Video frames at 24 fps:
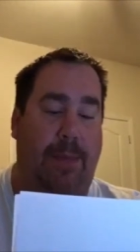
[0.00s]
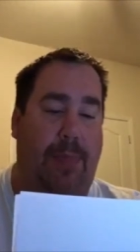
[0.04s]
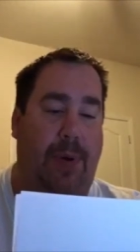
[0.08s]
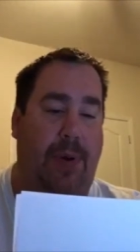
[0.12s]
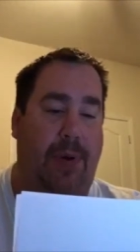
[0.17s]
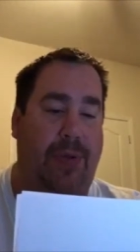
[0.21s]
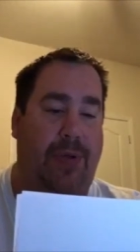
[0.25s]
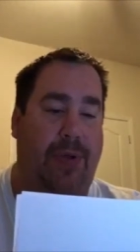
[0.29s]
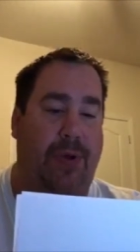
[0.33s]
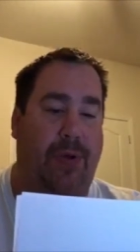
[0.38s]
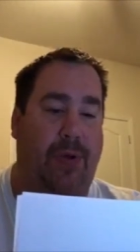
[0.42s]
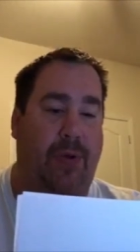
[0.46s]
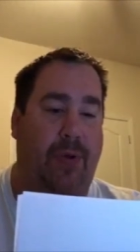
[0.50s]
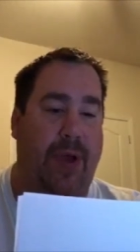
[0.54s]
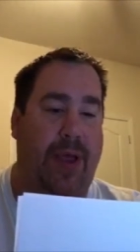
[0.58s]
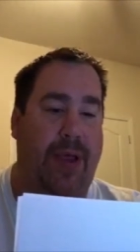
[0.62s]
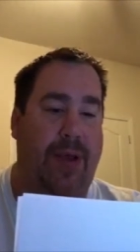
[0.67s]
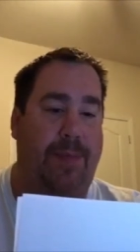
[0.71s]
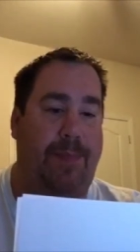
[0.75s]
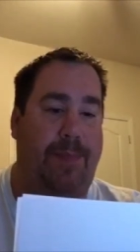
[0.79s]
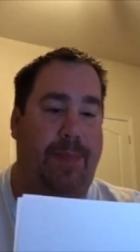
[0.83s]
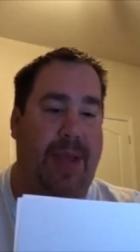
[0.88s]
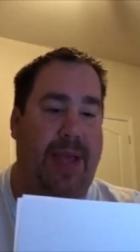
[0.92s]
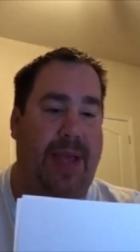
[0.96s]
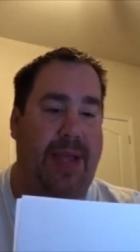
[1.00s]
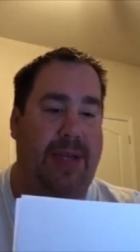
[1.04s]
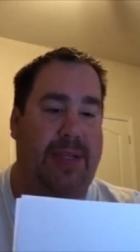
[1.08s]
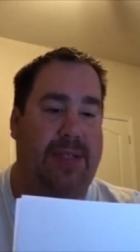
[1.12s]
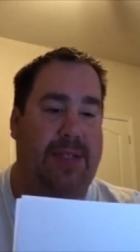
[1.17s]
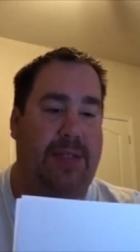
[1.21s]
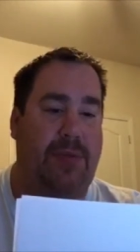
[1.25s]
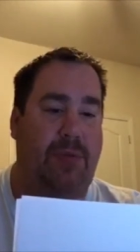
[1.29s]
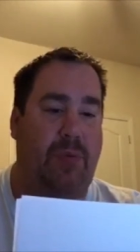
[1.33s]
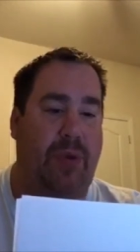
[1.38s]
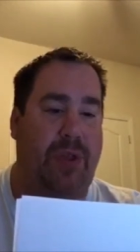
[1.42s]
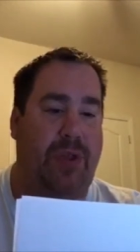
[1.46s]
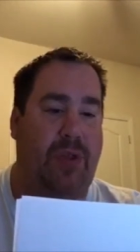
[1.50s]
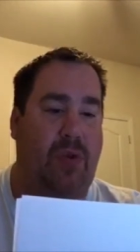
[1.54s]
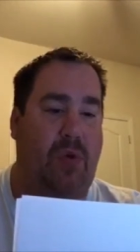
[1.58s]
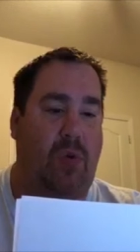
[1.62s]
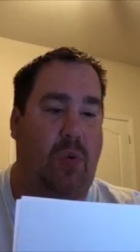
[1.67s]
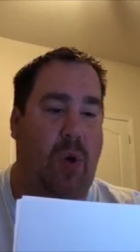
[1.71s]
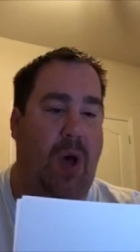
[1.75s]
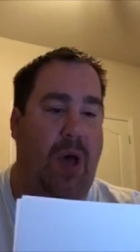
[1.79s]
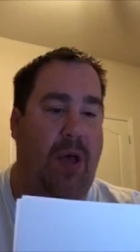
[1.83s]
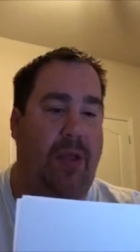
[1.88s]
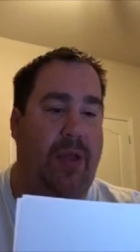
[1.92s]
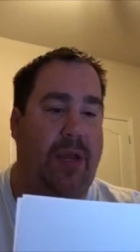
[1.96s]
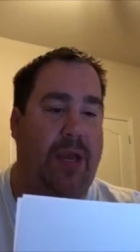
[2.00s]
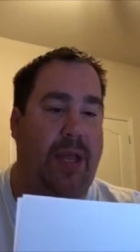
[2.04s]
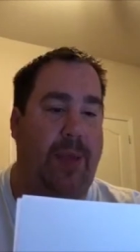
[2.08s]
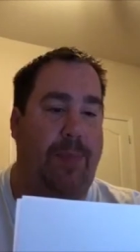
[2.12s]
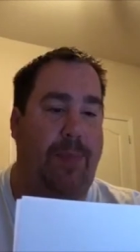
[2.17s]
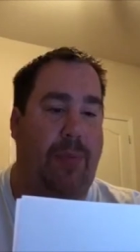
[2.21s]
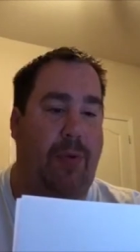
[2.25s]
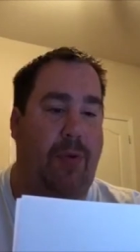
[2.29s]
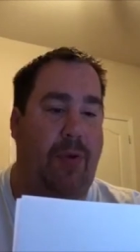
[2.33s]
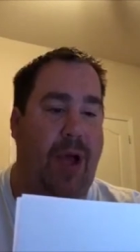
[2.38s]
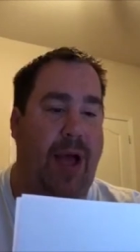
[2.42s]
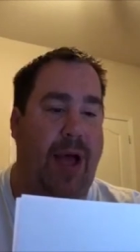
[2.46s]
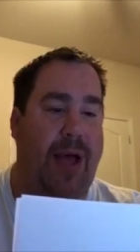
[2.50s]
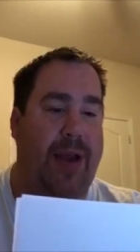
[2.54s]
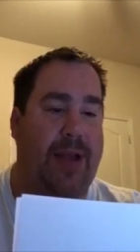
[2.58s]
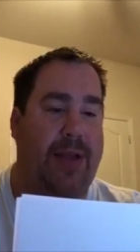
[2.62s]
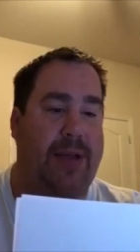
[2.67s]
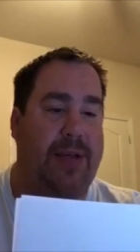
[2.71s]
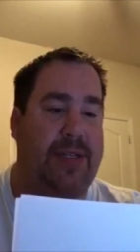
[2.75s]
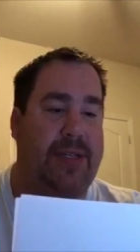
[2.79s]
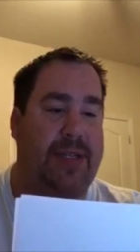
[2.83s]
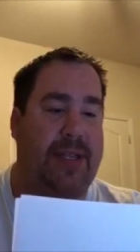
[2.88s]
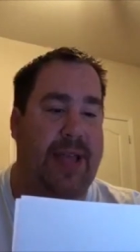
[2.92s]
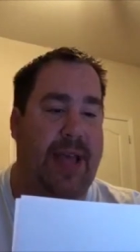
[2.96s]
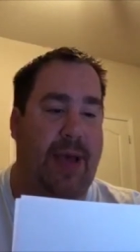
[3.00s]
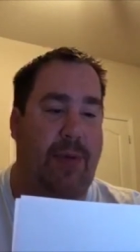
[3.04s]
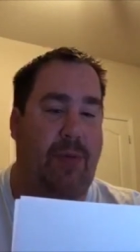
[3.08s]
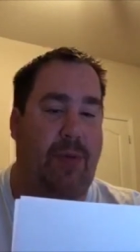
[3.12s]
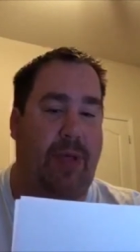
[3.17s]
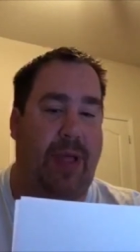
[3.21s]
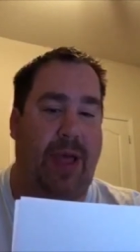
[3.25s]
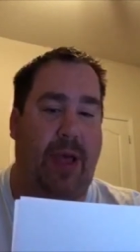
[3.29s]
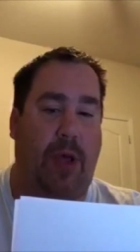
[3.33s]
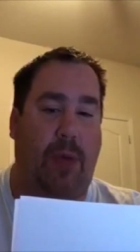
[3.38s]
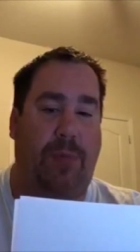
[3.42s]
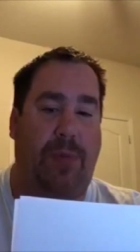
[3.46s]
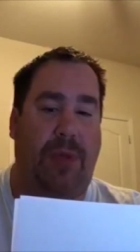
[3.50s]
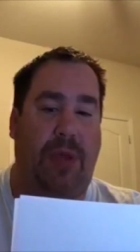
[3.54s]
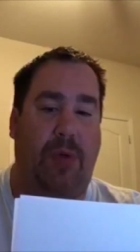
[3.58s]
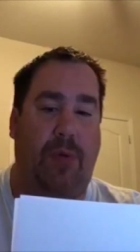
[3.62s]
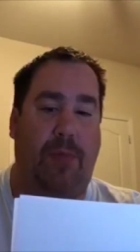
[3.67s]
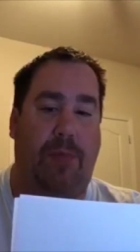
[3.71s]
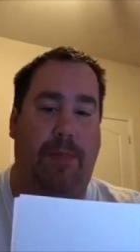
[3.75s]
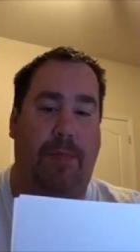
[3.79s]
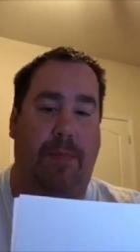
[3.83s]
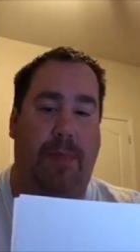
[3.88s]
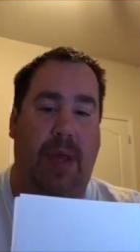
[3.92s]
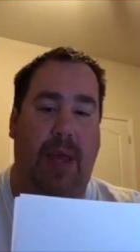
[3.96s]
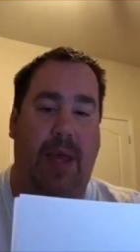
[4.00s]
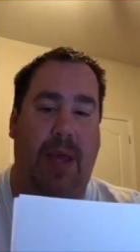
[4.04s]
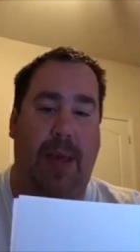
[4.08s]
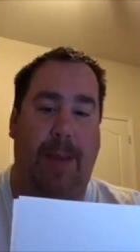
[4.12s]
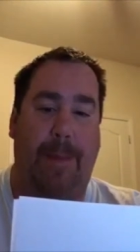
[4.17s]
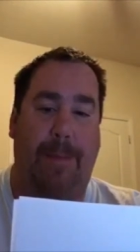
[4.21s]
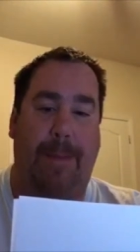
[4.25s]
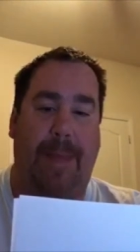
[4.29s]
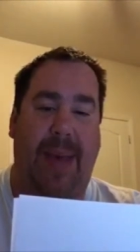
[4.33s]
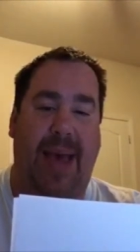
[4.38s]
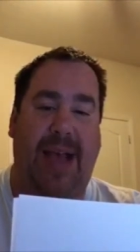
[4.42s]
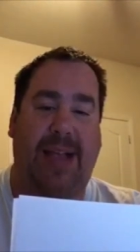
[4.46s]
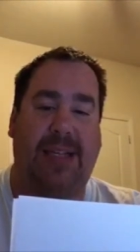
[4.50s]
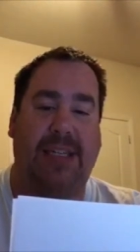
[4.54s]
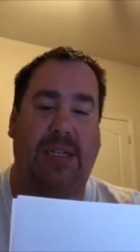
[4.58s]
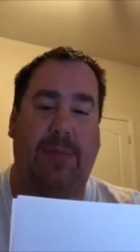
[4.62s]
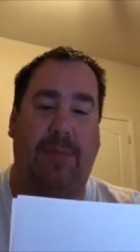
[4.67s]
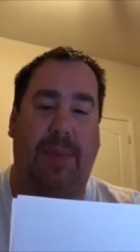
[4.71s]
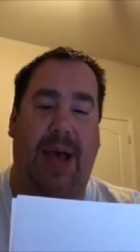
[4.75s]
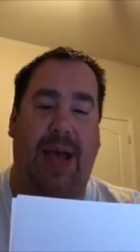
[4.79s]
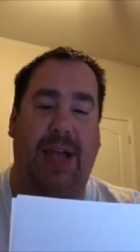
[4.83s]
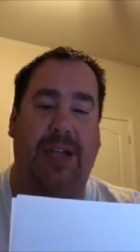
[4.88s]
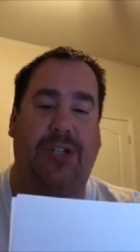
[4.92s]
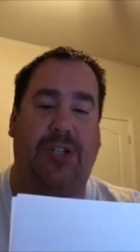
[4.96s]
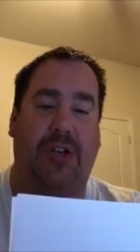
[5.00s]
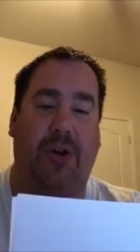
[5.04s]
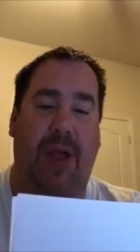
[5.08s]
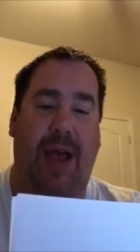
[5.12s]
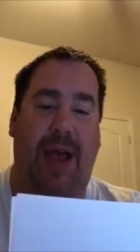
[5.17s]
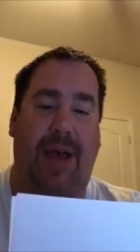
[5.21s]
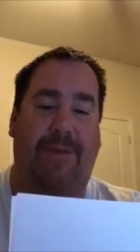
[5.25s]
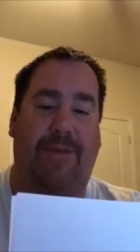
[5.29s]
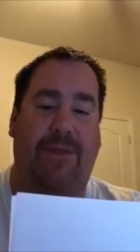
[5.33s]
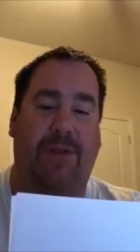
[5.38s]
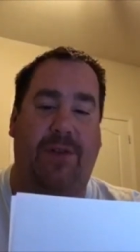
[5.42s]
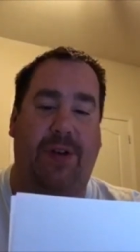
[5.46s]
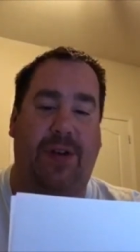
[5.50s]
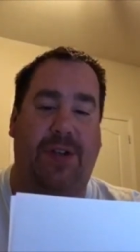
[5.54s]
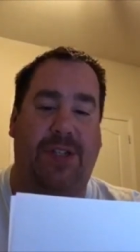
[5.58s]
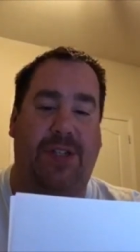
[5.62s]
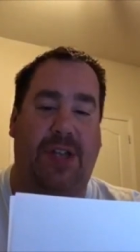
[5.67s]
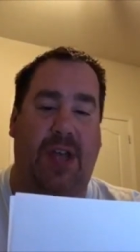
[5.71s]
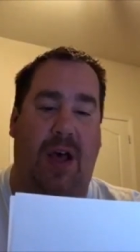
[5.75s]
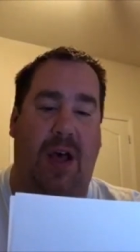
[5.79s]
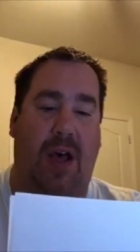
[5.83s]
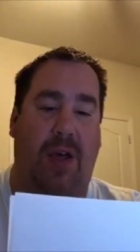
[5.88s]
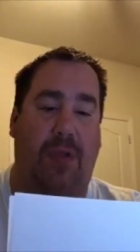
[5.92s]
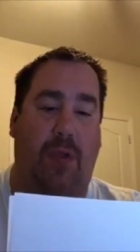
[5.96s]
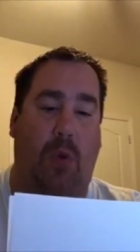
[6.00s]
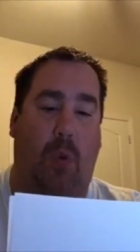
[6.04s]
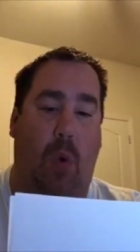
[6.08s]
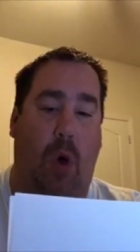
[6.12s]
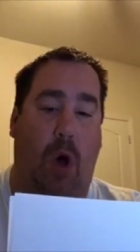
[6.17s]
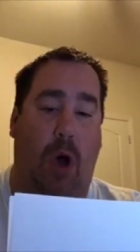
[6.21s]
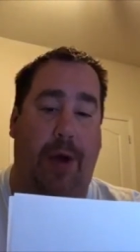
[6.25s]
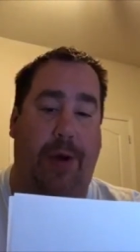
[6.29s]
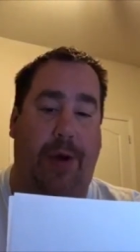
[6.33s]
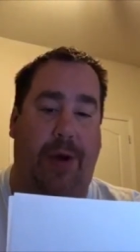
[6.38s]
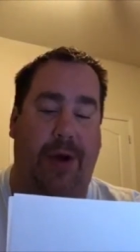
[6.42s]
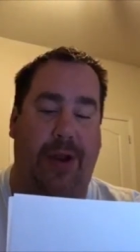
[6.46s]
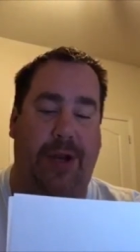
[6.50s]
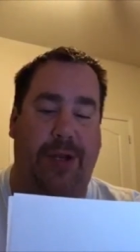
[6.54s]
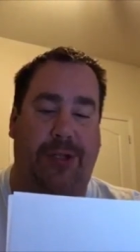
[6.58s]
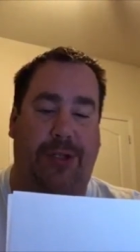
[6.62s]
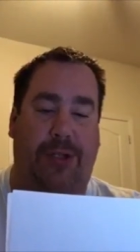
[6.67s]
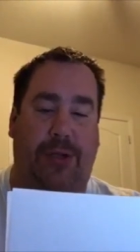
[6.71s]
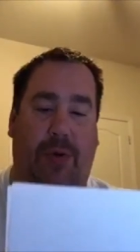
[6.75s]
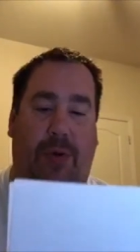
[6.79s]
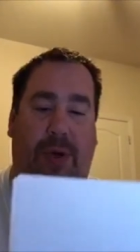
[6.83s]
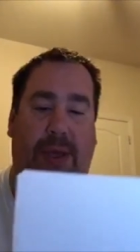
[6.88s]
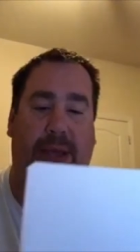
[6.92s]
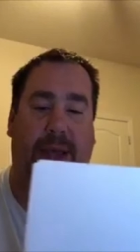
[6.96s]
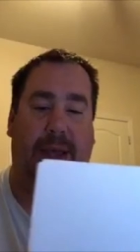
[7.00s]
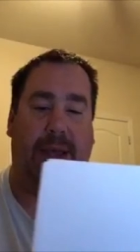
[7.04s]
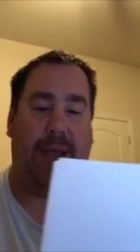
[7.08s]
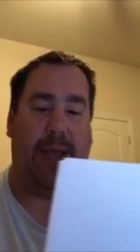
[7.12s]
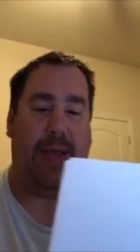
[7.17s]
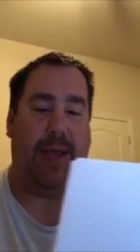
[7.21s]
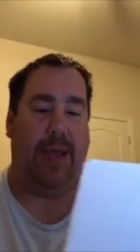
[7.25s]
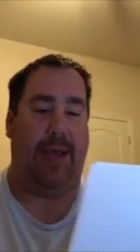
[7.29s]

Both are great baits with quality product that will help you maximize your efforts on the water. Enjoy.